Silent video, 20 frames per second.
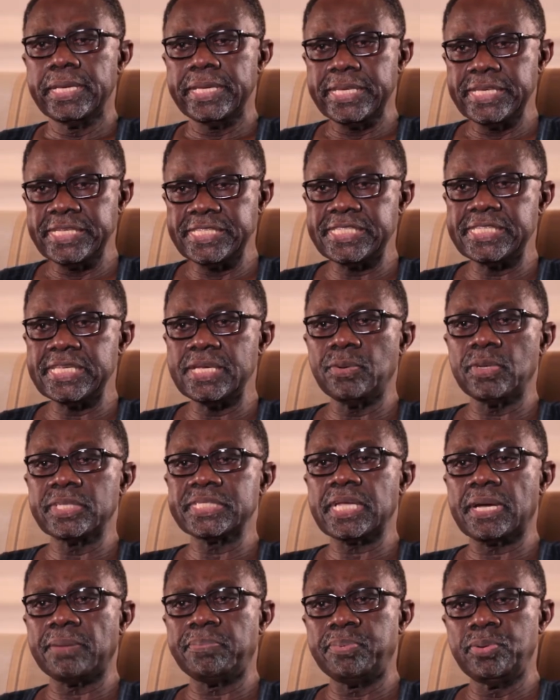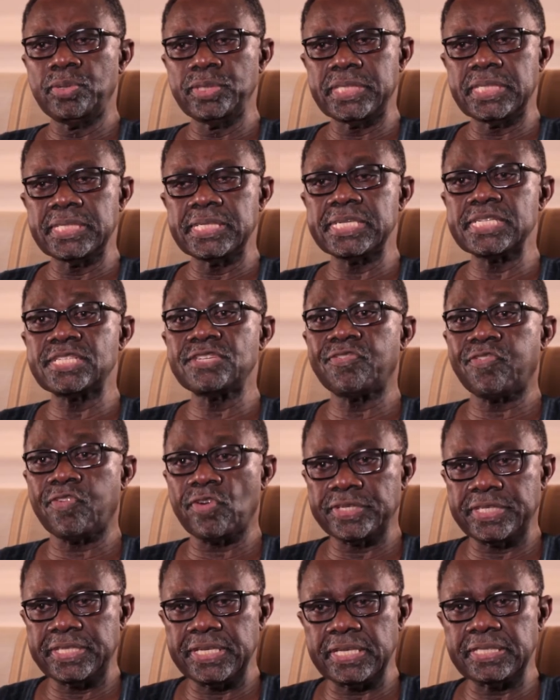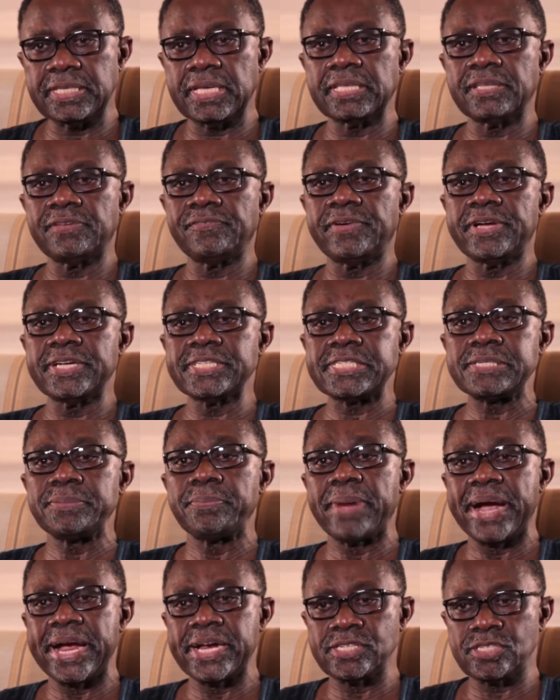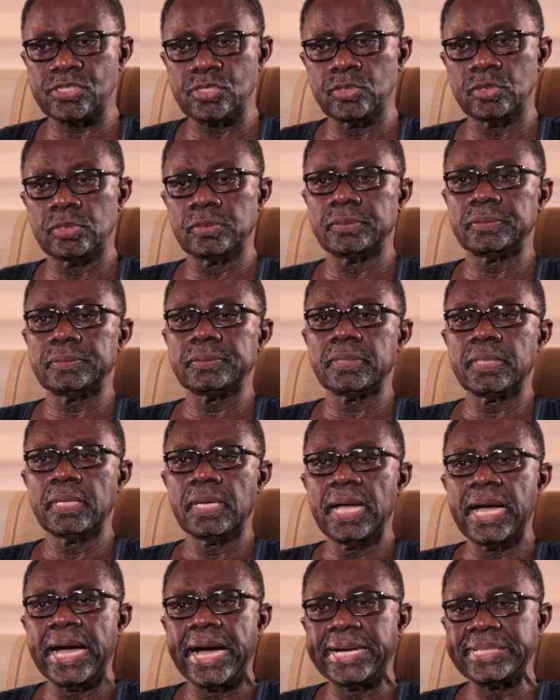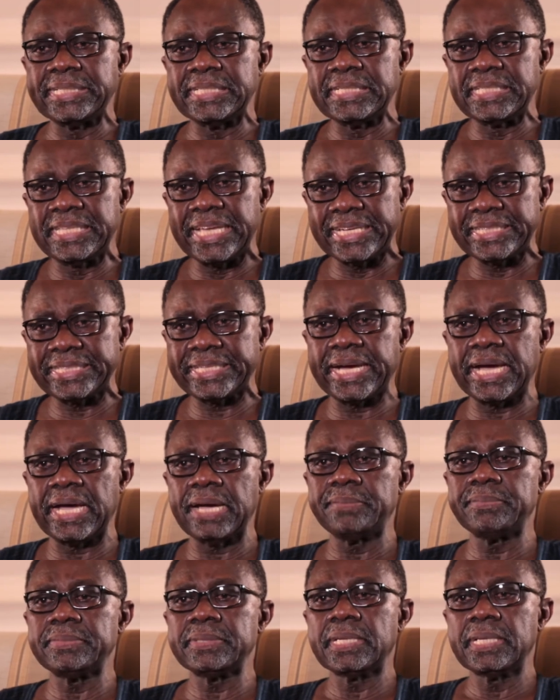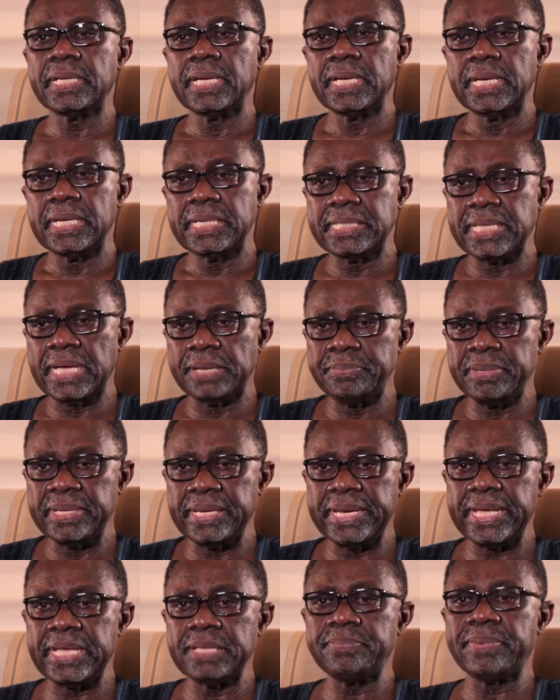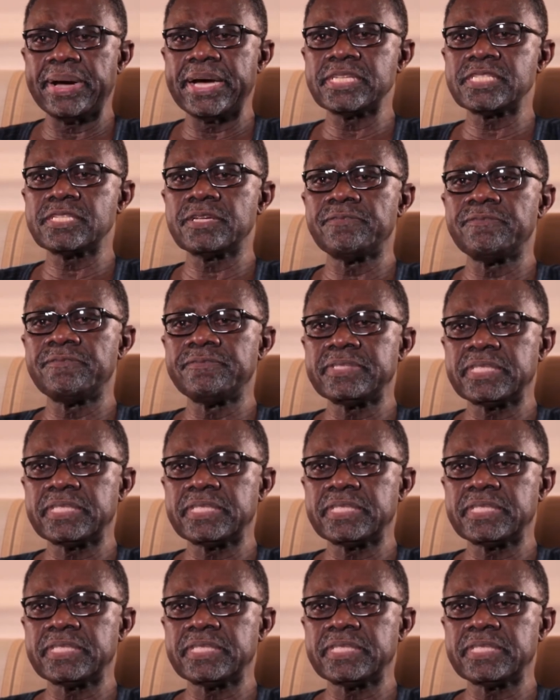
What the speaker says: ECA was approaching its 40th anniversary milestone, and in that time, it had been led by some